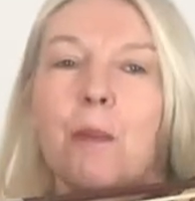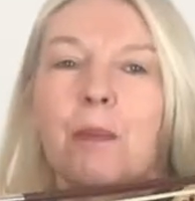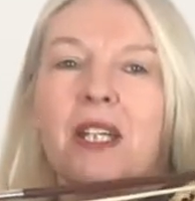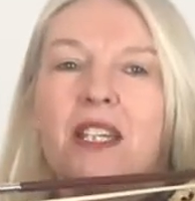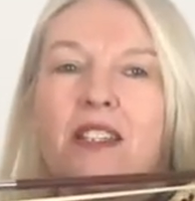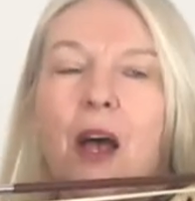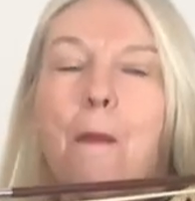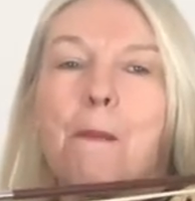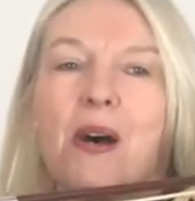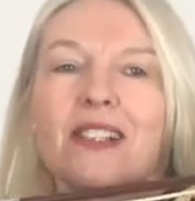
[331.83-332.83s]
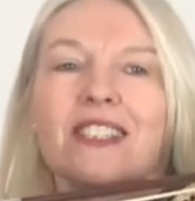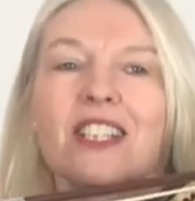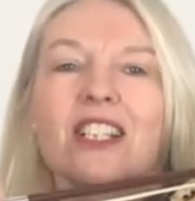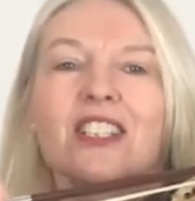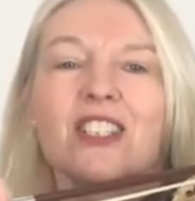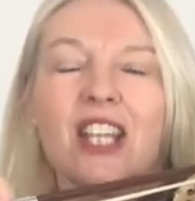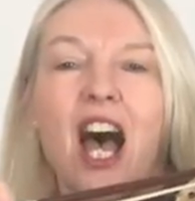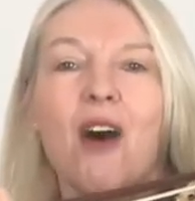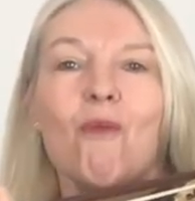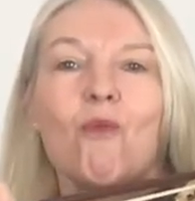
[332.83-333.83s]
peanut butter
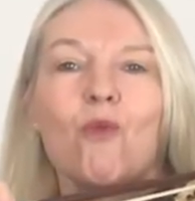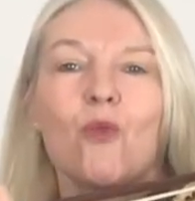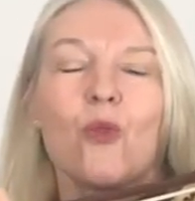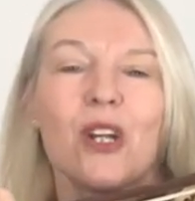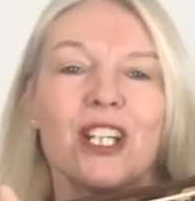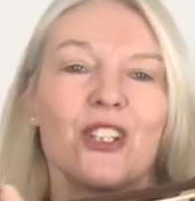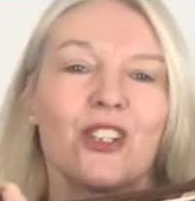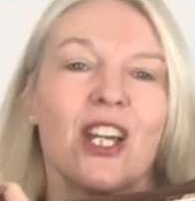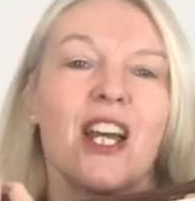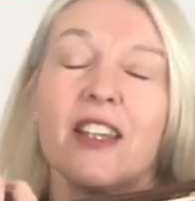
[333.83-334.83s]
sandwich.